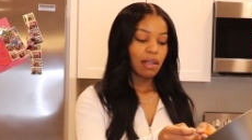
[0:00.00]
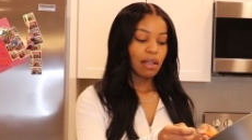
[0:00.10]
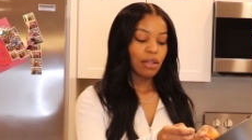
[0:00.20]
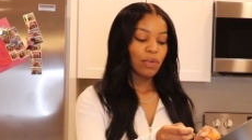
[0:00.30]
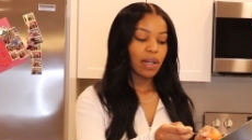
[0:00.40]

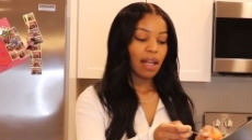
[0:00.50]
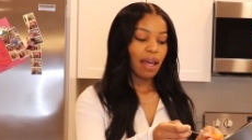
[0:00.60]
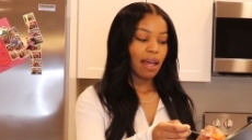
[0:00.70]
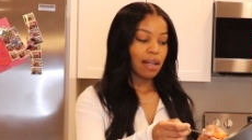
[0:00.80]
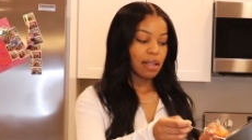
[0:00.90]
And you can
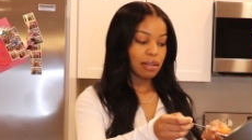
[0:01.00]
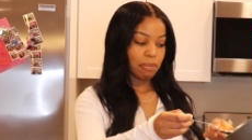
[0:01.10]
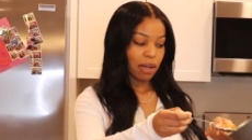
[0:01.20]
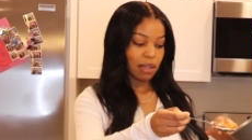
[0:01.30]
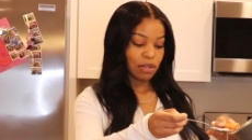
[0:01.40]
add as
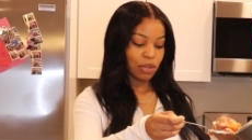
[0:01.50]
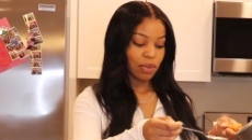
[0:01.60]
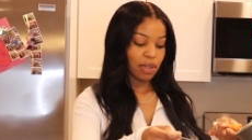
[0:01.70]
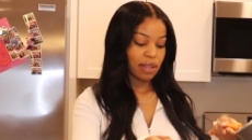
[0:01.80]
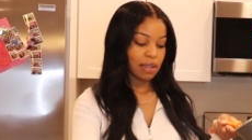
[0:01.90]
much
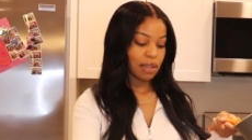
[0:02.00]
or as